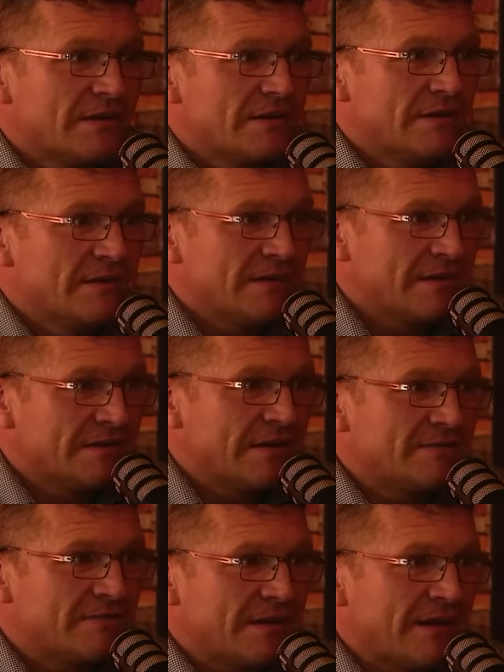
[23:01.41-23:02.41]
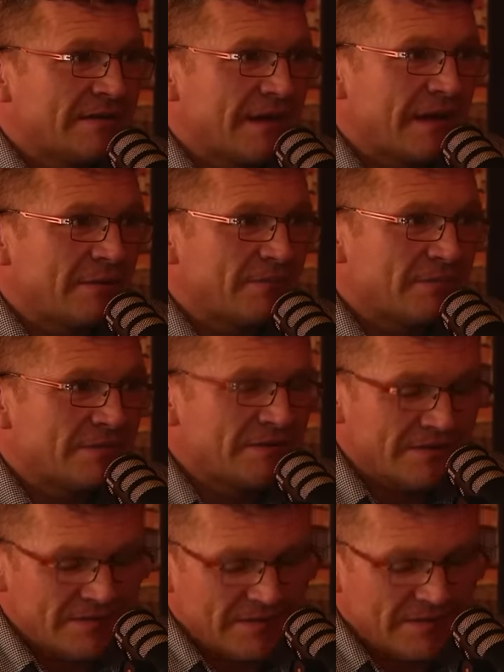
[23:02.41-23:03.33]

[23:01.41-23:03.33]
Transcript: Yeah. And then for that to happen,